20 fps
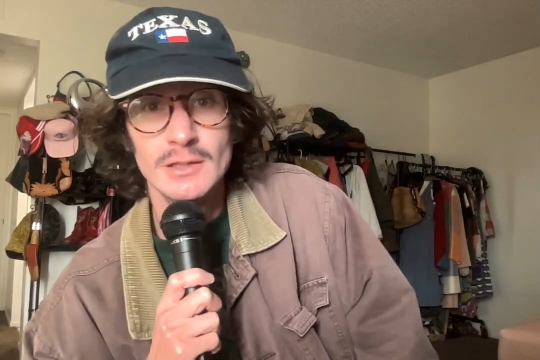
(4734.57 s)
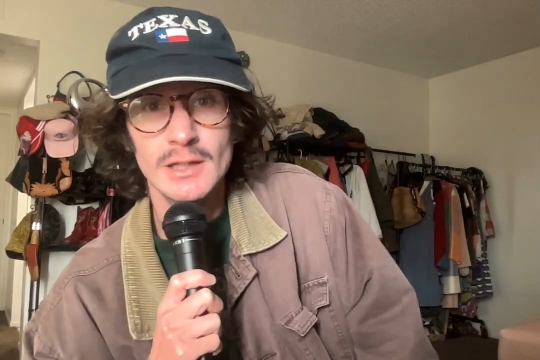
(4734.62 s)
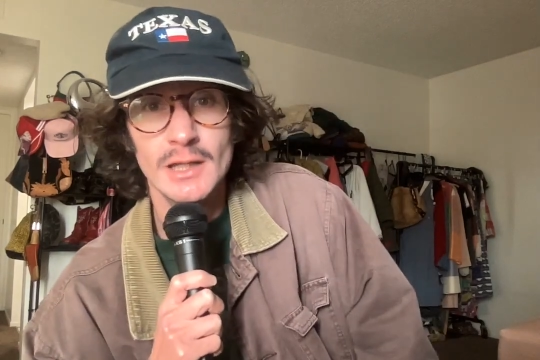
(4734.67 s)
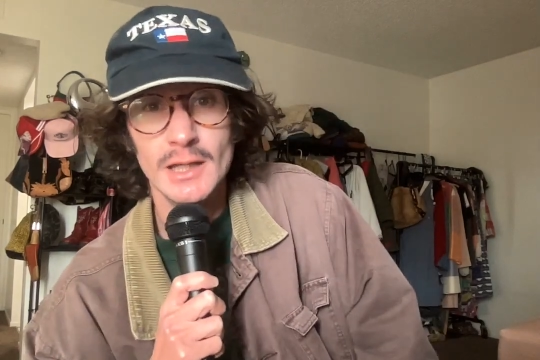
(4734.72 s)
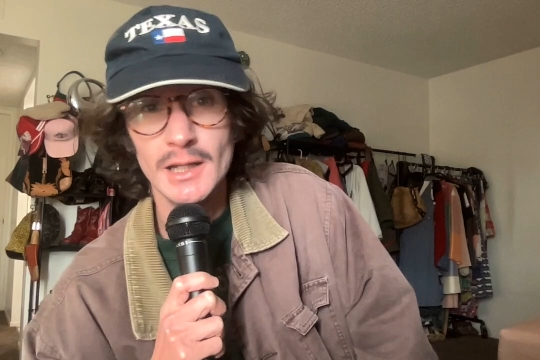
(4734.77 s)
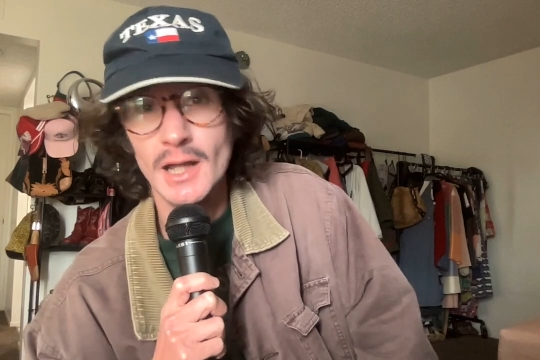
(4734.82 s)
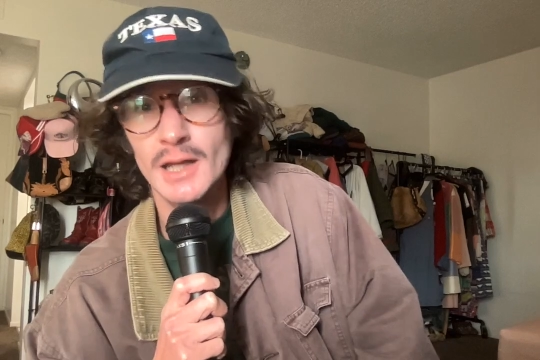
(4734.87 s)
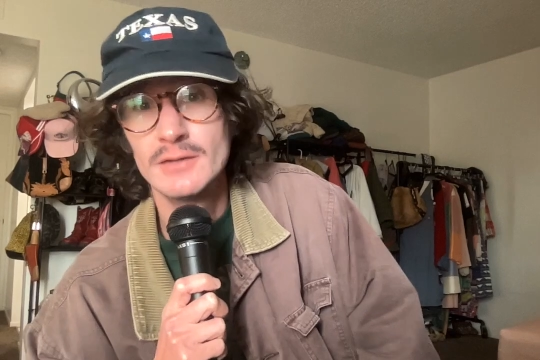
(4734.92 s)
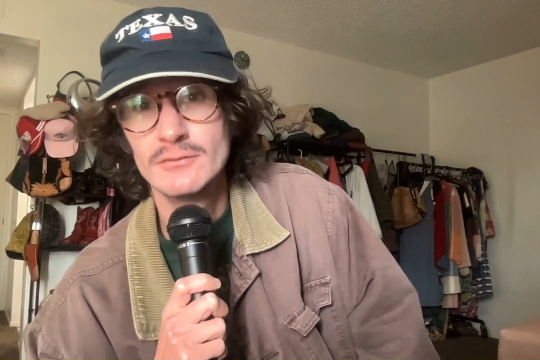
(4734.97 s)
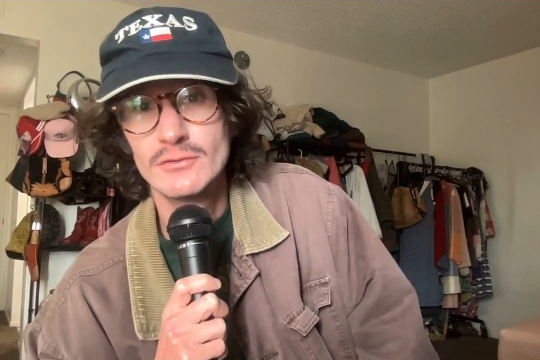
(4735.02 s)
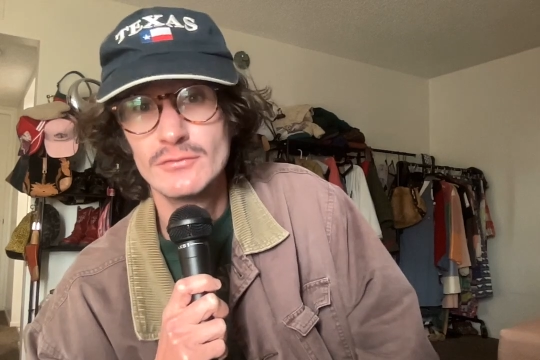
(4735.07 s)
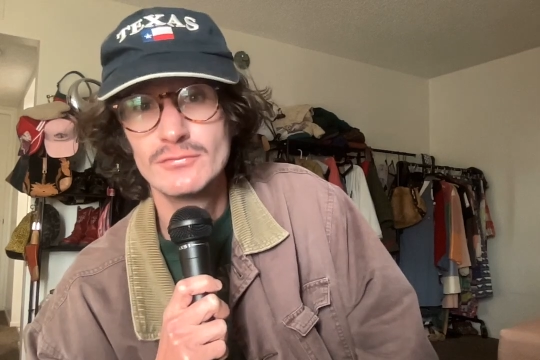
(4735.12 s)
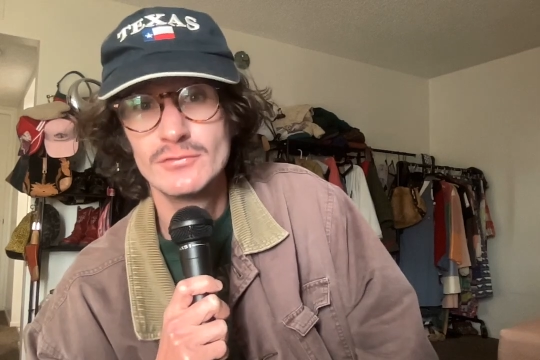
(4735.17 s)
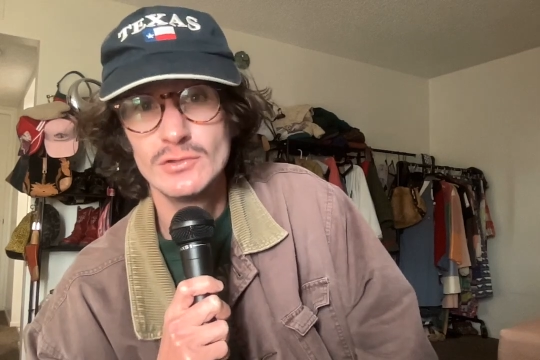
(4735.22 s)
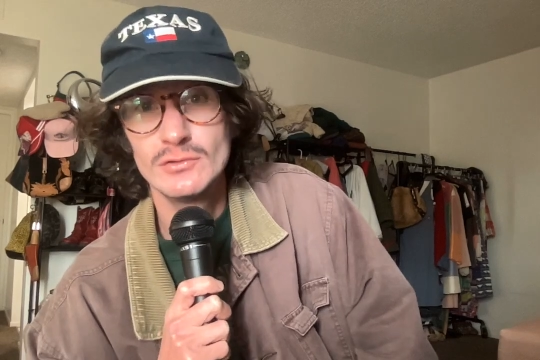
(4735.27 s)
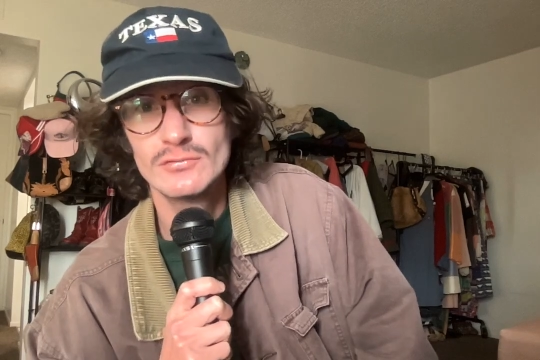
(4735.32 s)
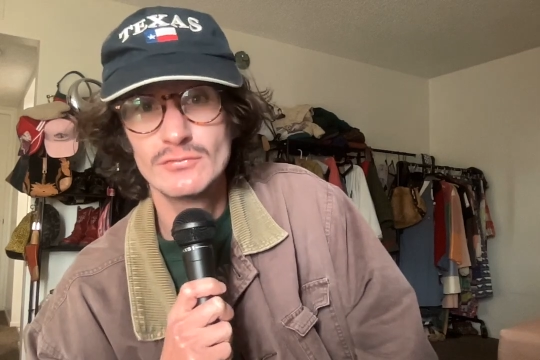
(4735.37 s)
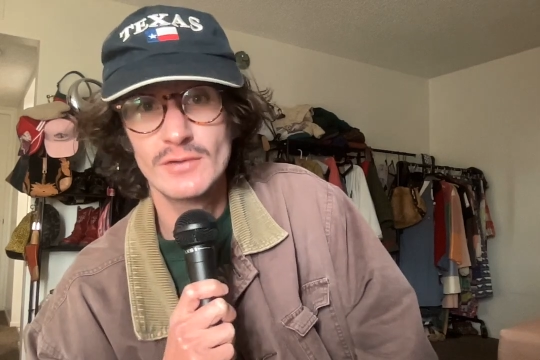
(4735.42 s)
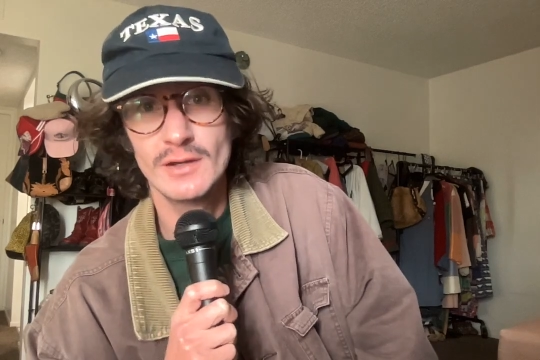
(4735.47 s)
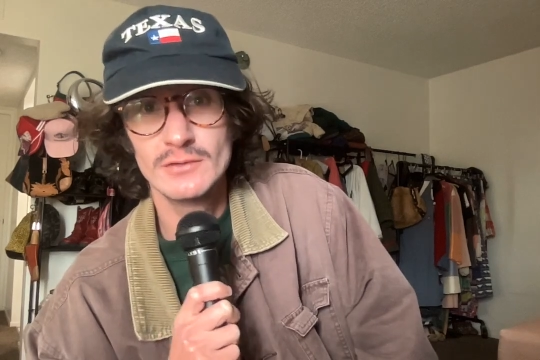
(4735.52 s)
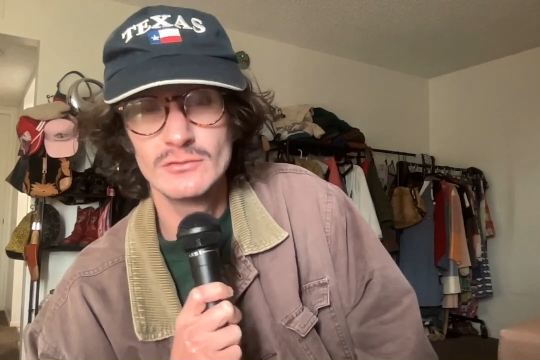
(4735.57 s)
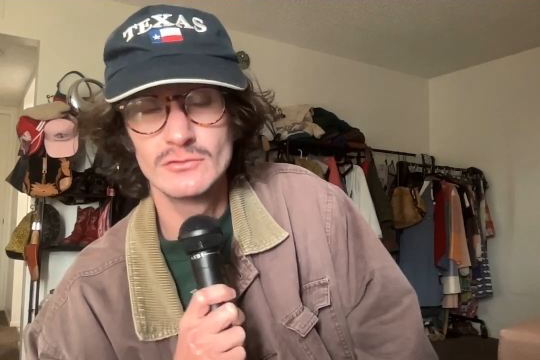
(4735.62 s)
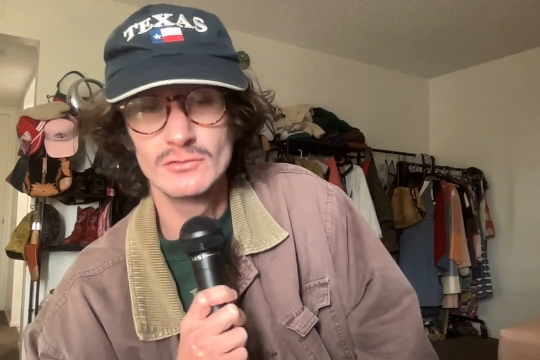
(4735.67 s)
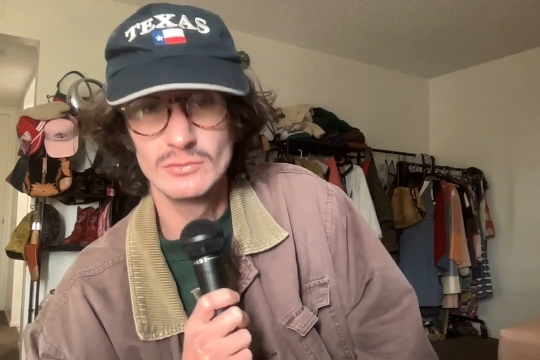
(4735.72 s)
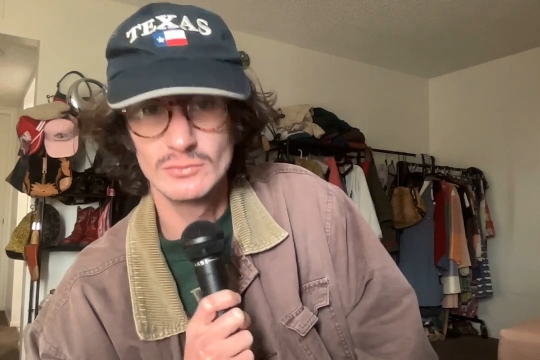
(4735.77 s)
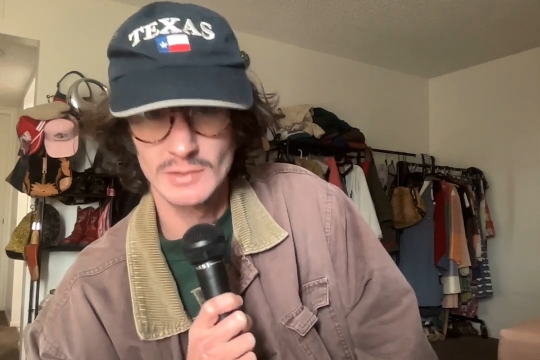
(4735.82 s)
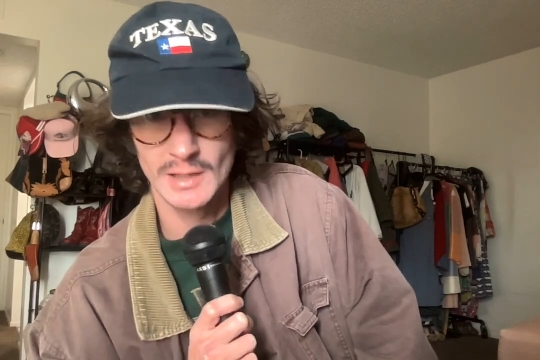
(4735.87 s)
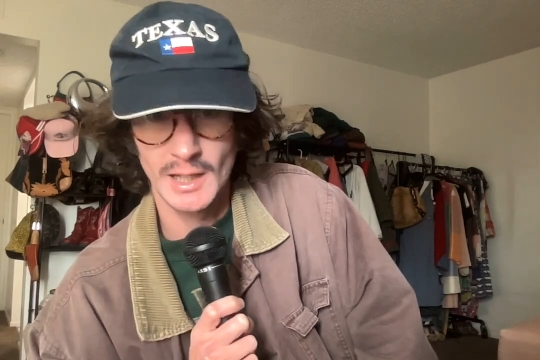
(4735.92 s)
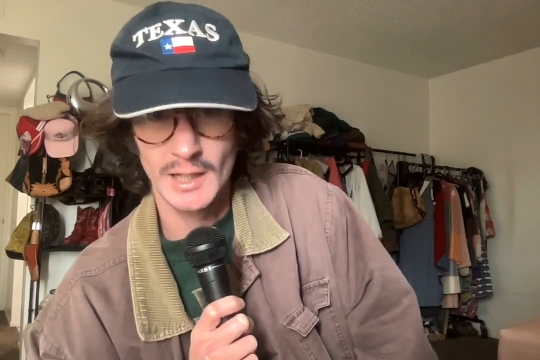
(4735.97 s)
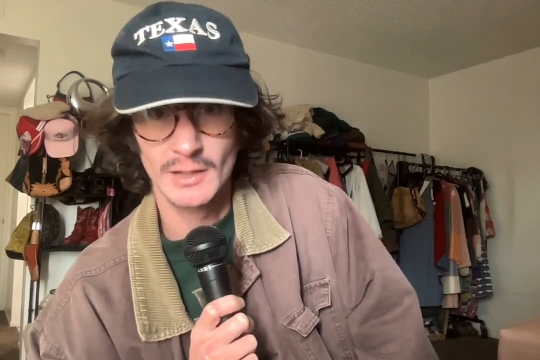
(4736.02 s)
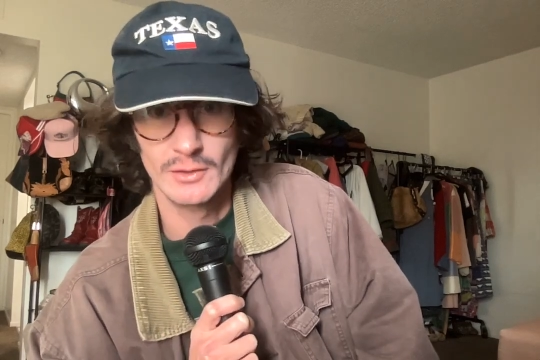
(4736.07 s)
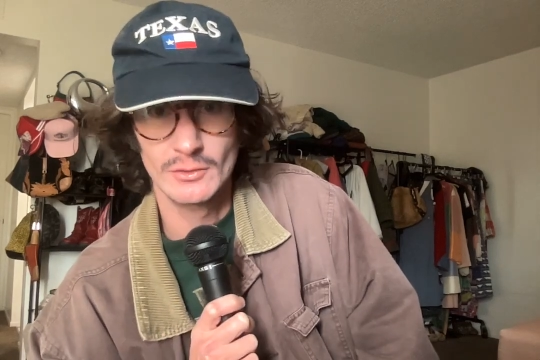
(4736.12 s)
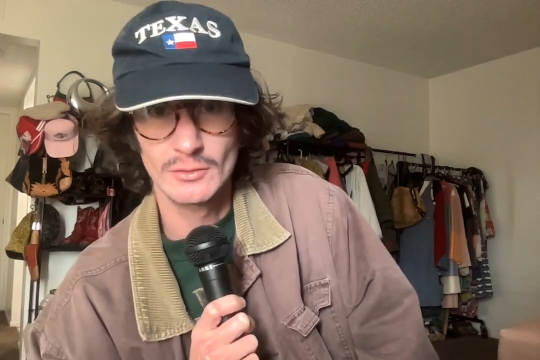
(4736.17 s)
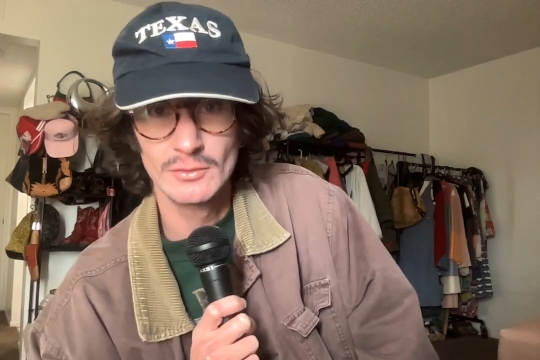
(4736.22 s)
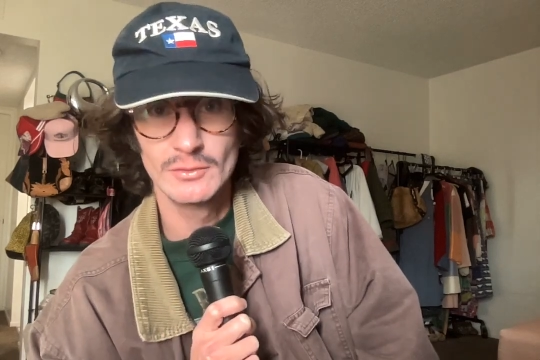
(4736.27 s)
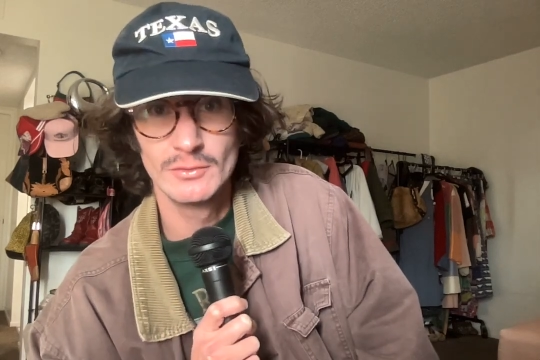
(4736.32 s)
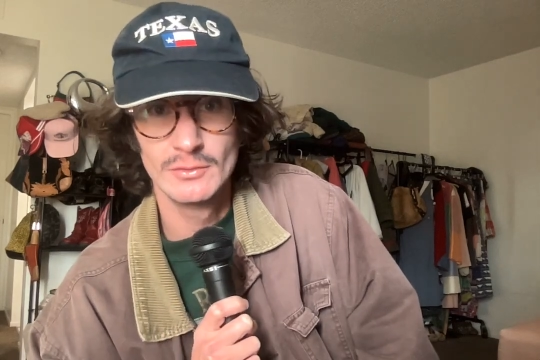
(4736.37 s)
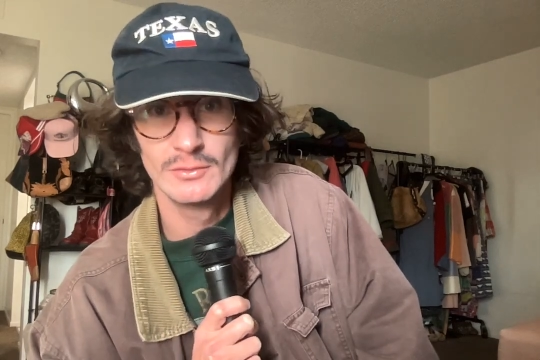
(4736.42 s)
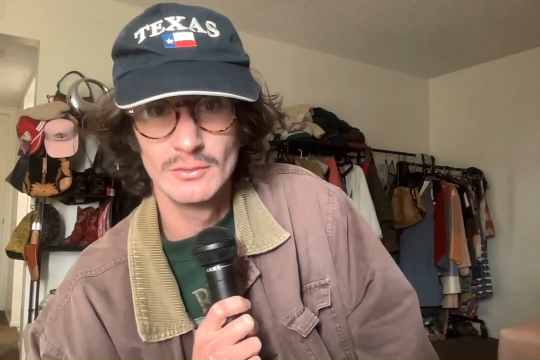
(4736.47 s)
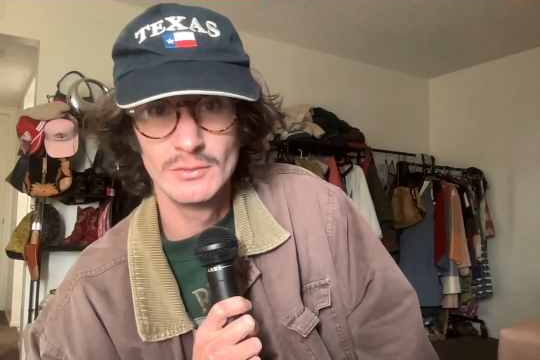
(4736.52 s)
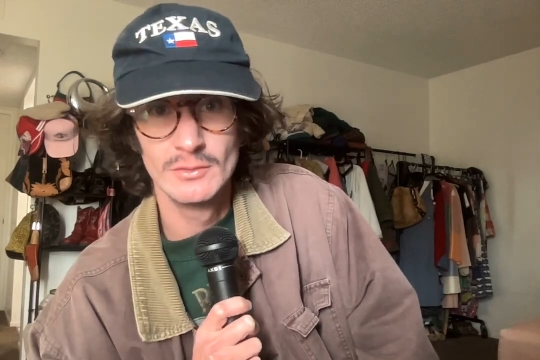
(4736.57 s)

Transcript: and I have a few friends who care.